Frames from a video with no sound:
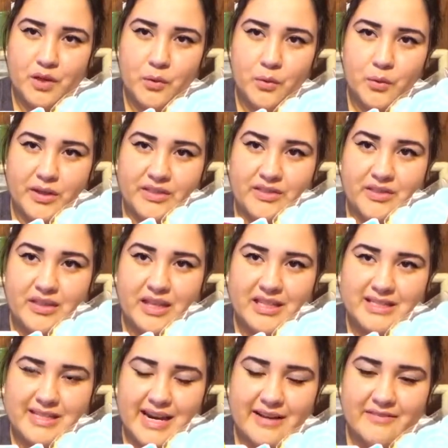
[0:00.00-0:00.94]
with
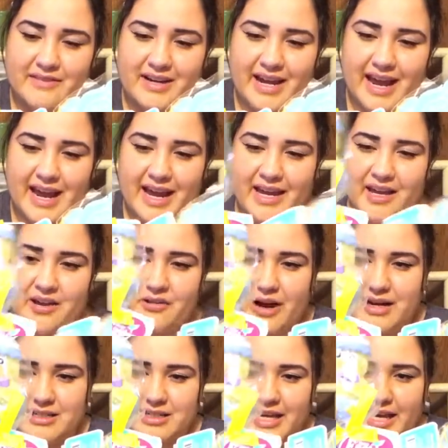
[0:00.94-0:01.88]
inside of an egg,
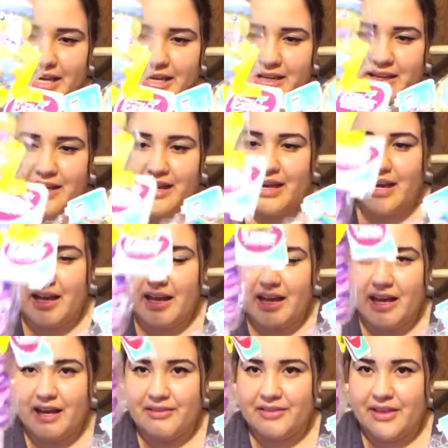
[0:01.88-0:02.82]
cracked egg.
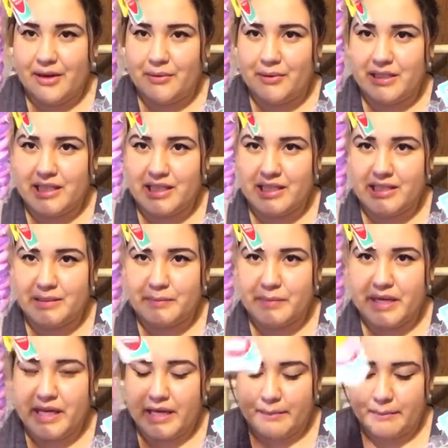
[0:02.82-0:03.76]
That one is
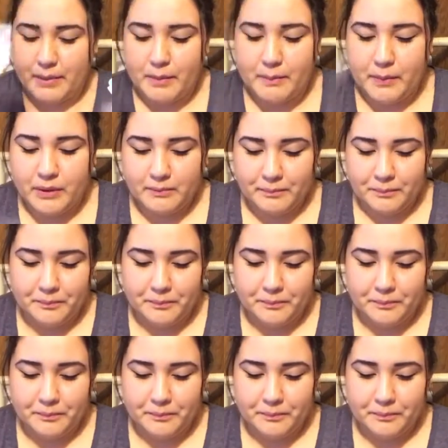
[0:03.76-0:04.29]
pink and purple.